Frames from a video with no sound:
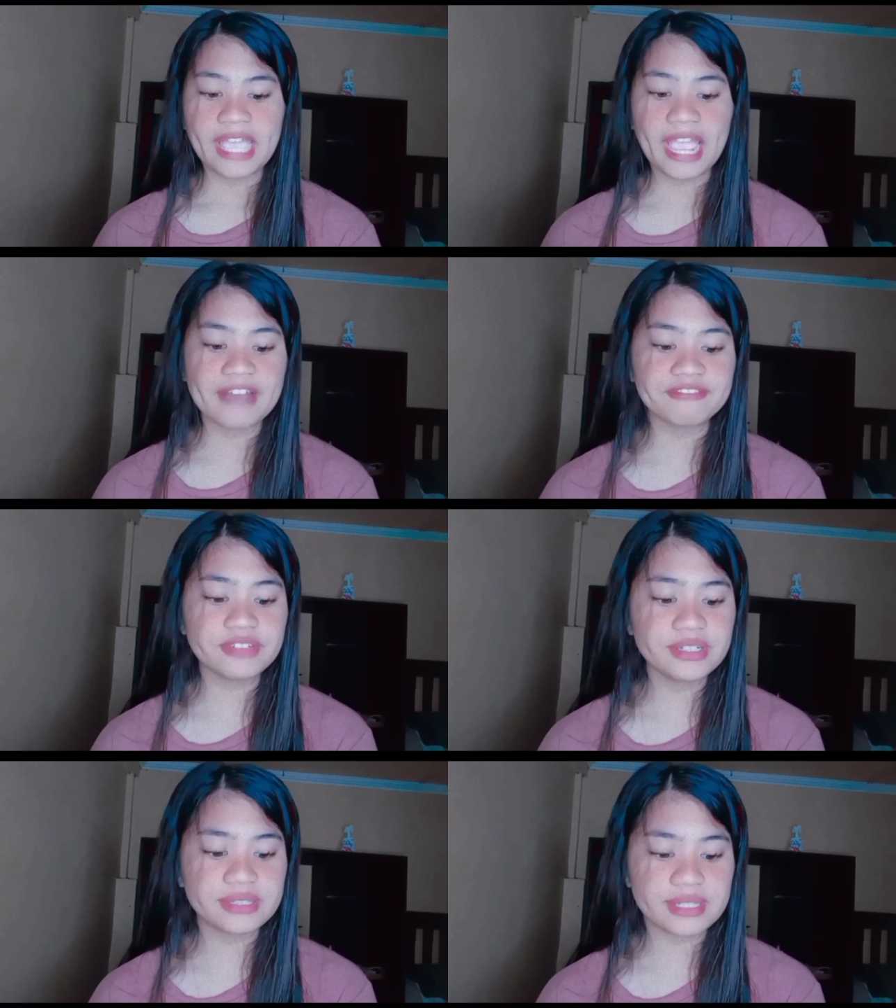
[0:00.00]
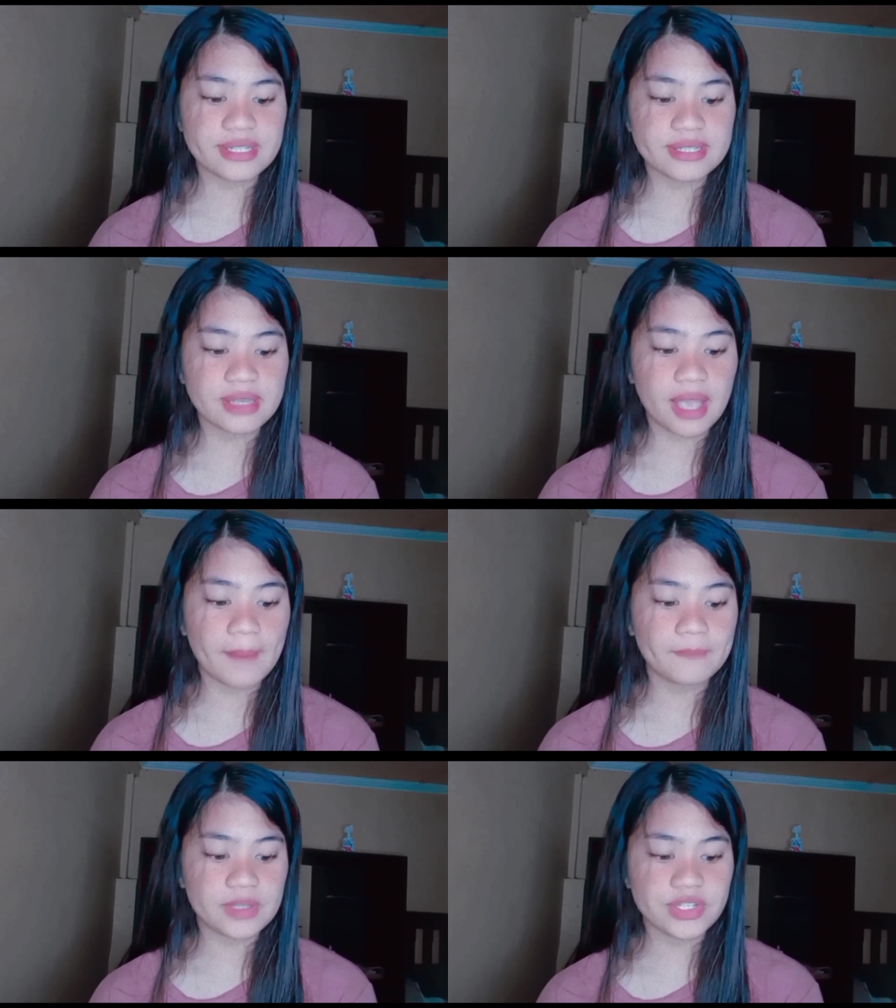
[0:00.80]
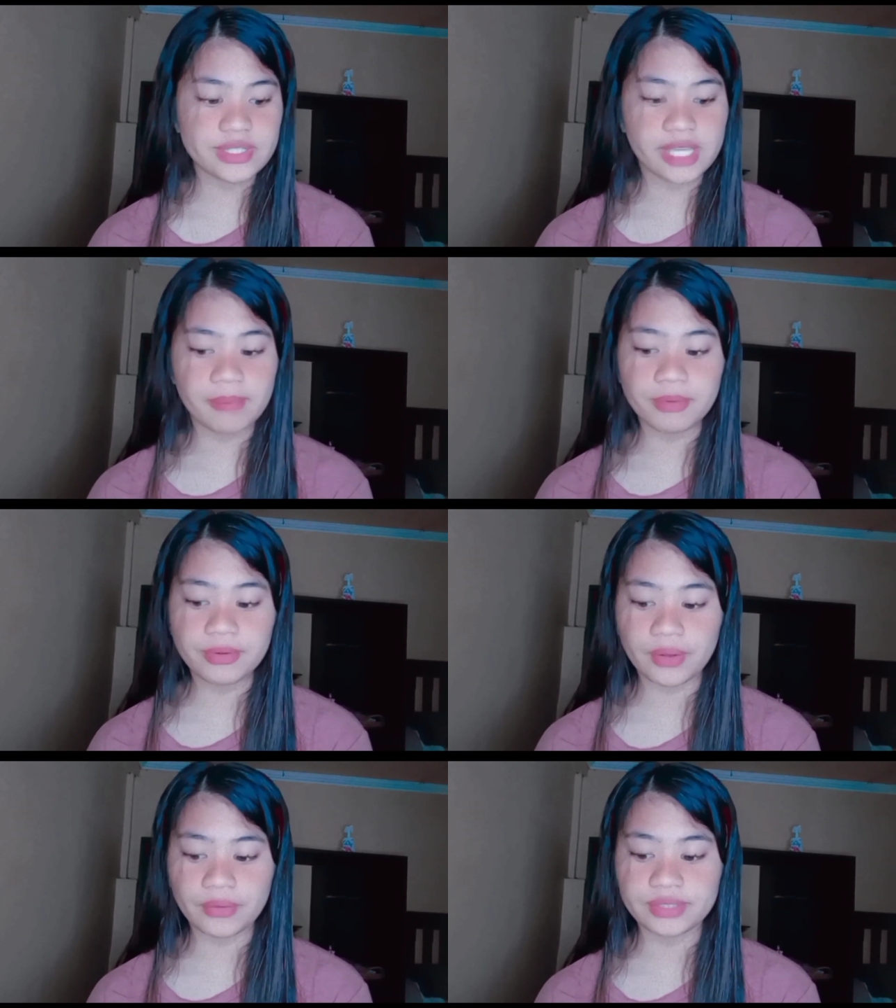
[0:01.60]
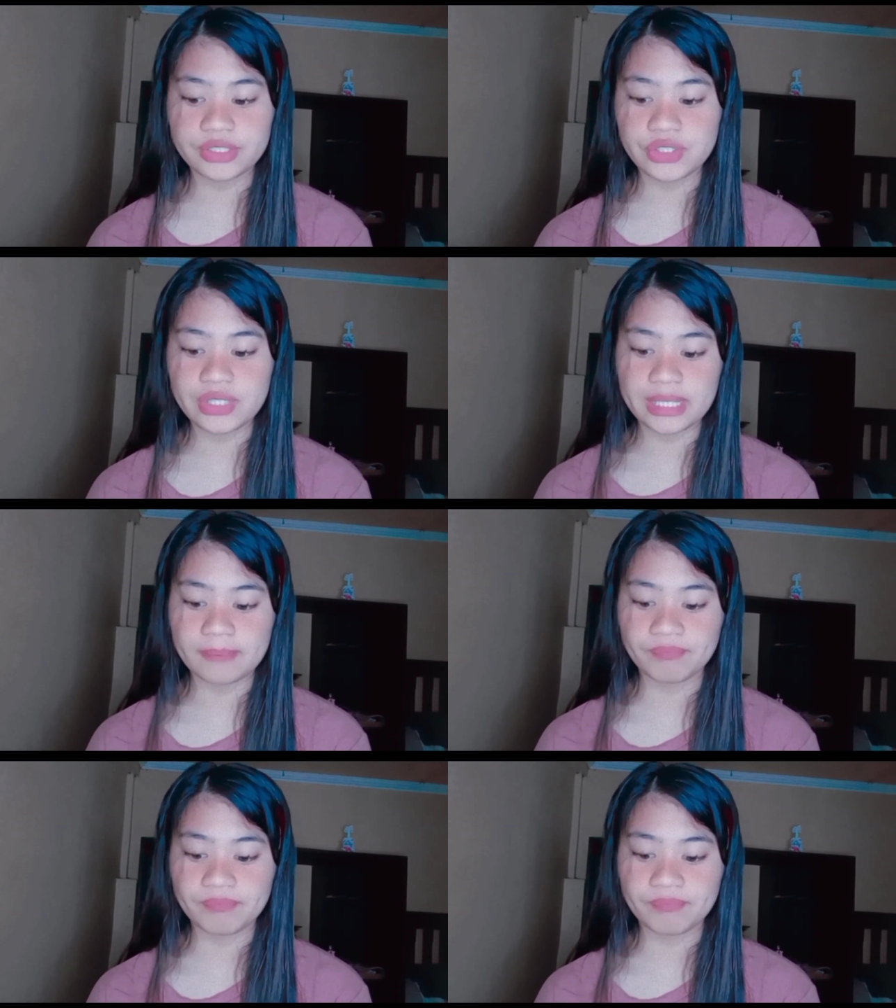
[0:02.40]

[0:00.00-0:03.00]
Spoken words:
After this, a mist came around the tree,